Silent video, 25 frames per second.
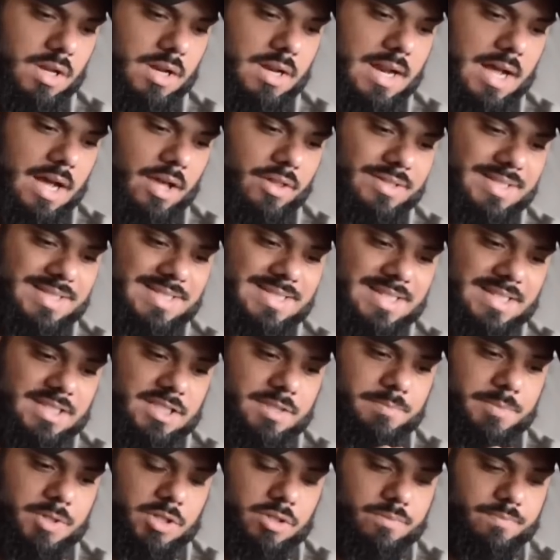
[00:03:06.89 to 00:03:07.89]
Now the
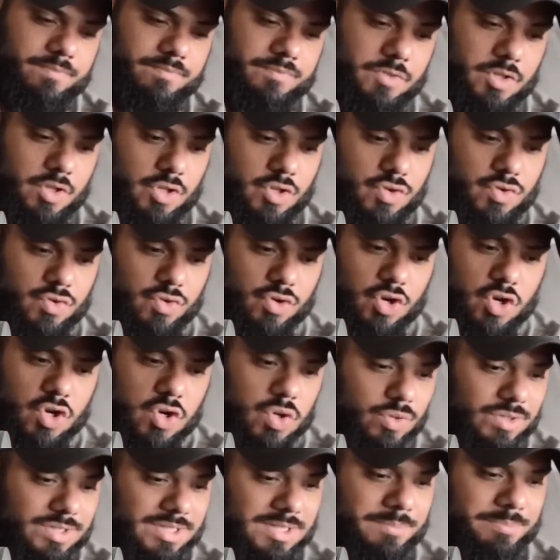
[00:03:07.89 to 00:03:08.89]
six mil, you're
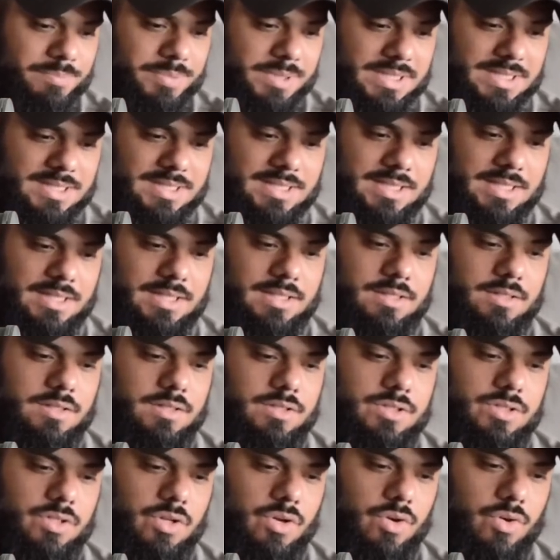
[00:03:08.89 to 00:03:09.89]
losing B C,
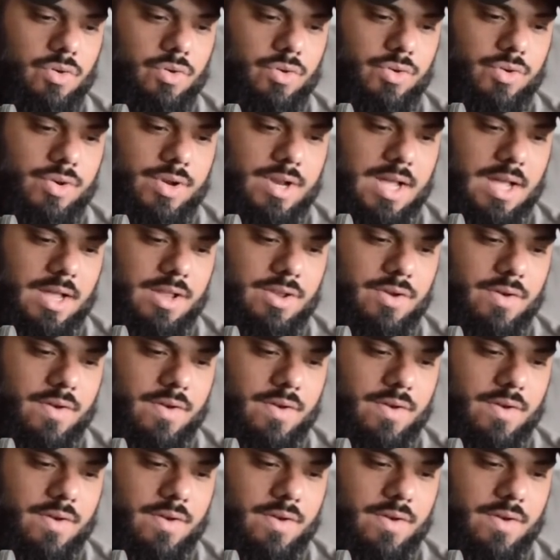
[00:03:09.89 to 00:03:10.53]
so you're not.